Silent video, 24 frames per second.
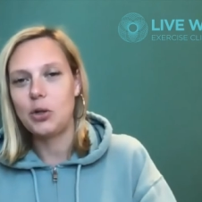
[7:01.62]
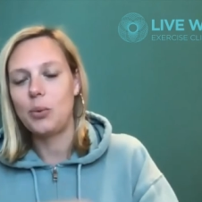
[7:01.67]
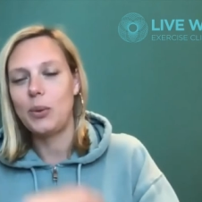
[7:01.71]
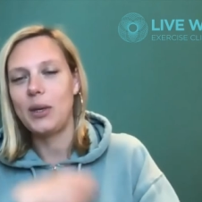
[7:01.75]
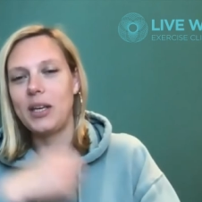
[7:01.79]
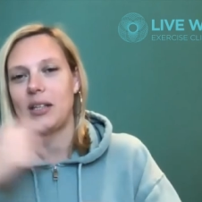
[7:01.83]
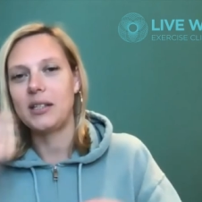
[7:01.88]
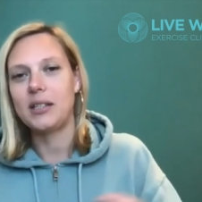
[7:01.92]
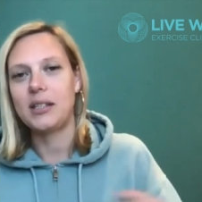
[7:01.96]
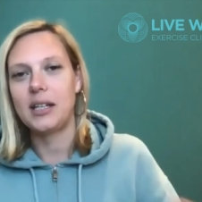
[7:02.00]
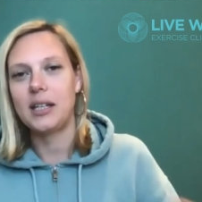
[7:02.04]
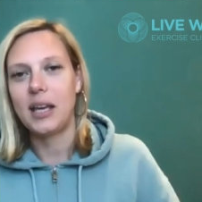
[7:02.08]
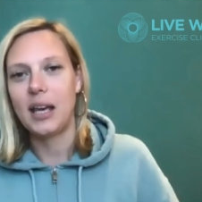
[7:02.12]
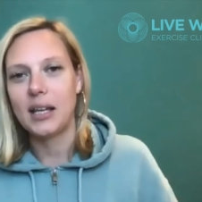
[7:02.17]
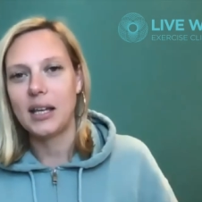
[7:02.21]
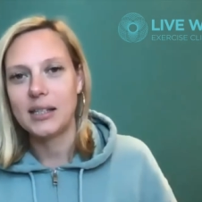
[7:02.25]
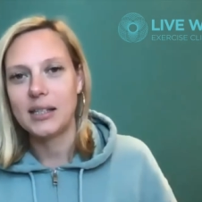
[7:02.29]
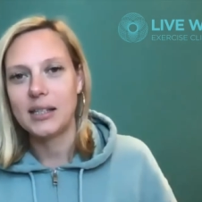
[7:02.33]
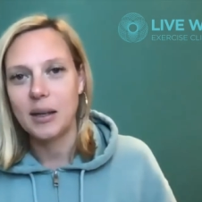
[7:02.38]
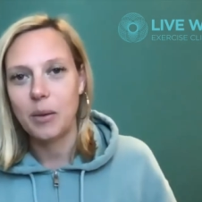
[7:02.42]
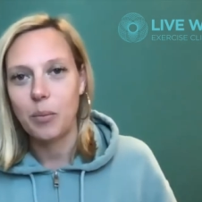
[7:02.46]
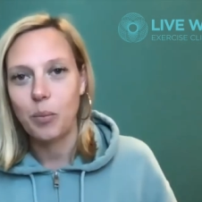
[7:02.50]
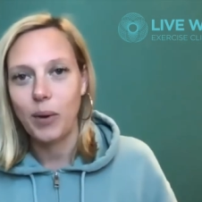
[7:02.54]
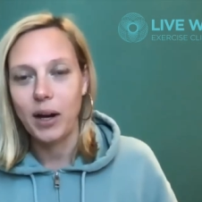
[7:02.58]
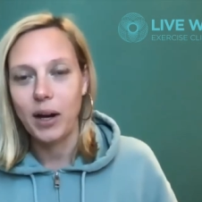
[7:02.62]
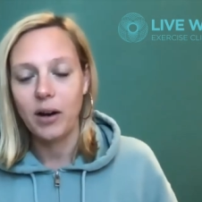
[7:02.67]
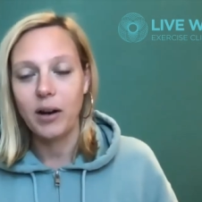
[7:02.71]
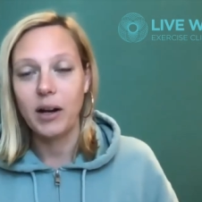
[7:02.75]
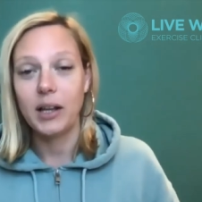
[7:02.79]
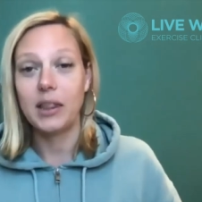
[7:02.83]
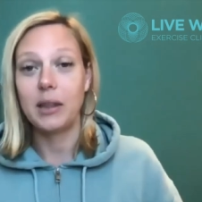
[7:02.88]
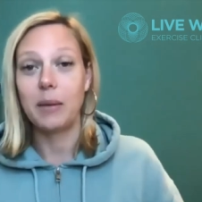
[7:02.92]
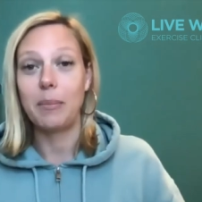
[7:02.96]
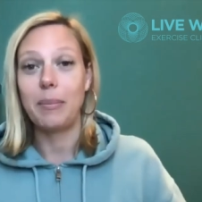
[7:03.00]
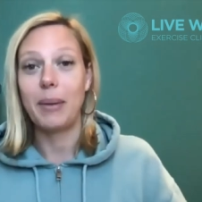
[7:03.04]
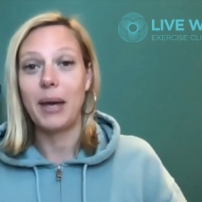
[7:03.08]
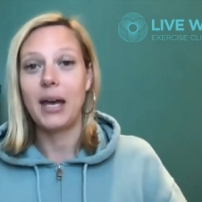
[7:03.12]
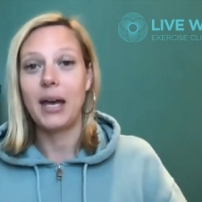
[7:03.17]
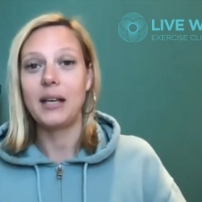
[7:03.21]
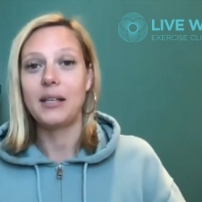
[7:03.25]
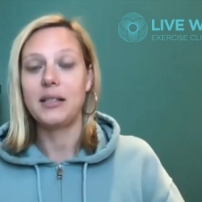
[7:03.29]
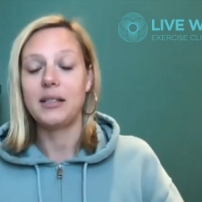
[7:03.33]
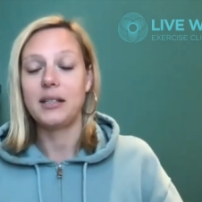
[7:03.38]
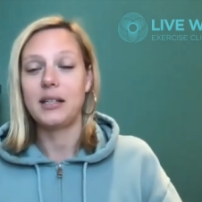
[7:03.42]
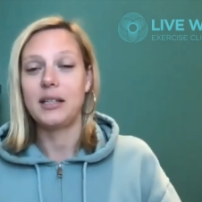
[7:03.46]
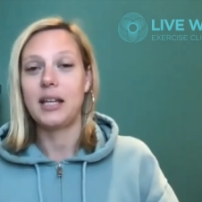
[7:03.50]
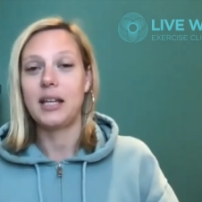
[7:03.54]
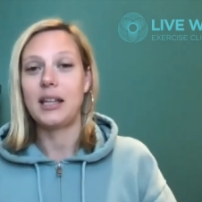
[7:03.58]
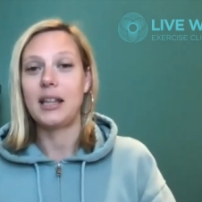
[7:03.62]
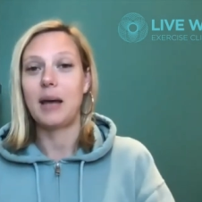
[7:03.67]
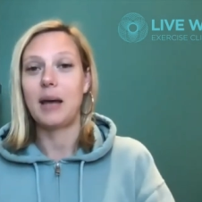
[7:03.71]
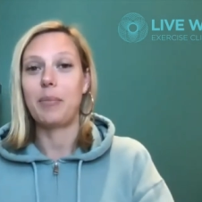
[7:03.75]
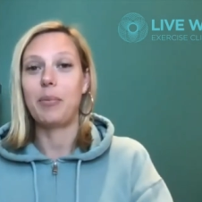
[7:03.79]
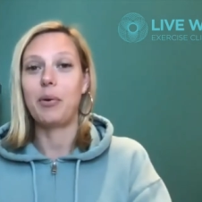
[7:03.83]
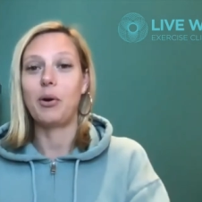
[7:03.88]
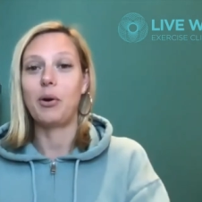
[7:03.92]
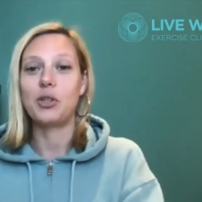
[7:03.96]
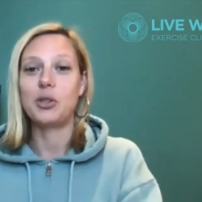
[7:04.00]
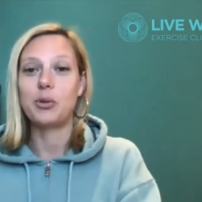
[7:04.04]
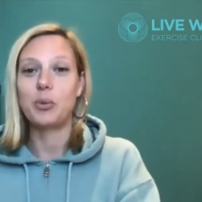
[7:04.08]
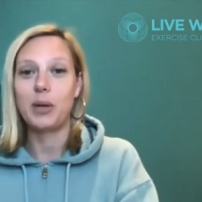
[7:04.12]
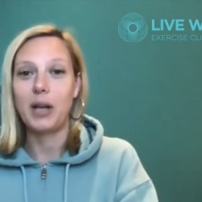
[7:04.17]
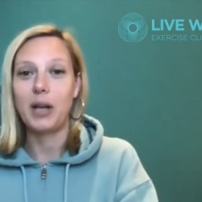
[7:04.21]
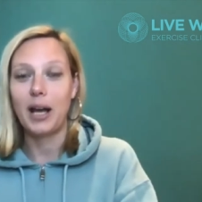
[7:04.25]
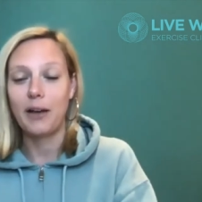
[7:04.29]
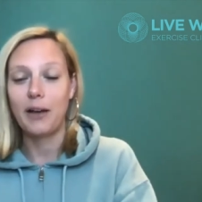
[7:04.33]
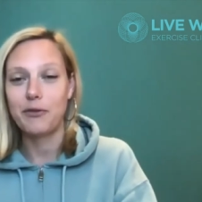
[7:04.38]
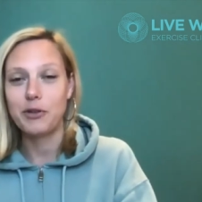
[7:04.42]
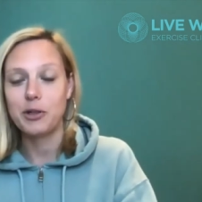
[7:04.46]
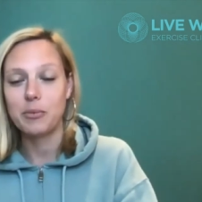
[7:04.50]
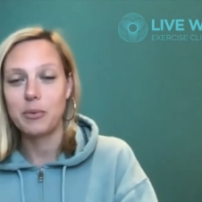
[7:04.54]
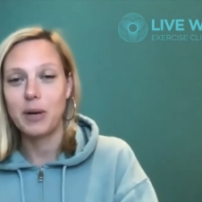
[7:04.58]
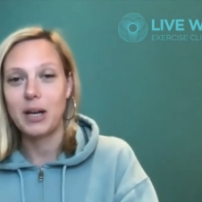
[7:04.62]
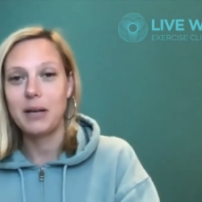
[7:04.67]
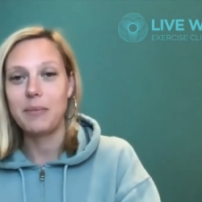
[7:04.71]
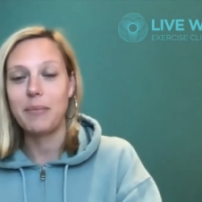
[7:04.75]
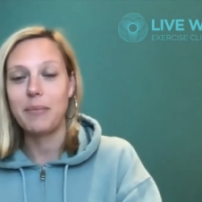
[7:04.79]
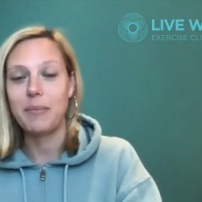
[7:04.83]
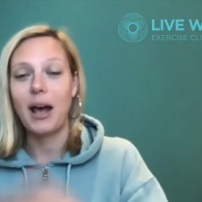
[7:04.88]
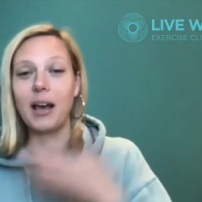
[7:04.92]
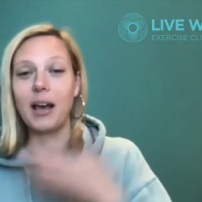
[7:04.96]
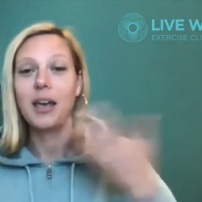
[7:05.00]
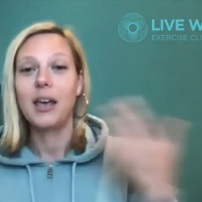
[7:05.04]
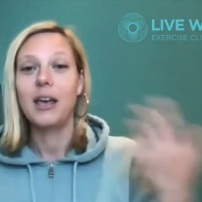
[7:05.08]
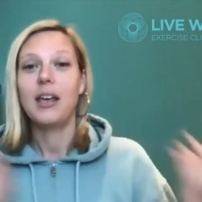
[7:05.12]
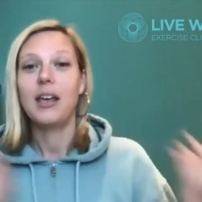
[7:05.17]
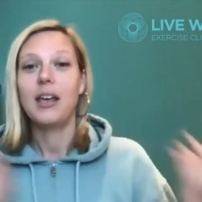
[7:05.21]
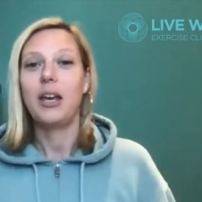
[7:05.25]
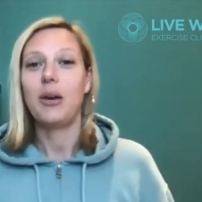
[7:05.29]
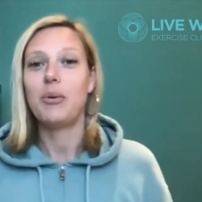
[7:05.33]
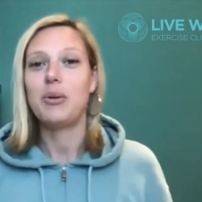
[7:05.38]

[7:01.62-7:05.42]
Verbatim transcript: 2 weeks to get somewhere at the best. And then that person would have to write back.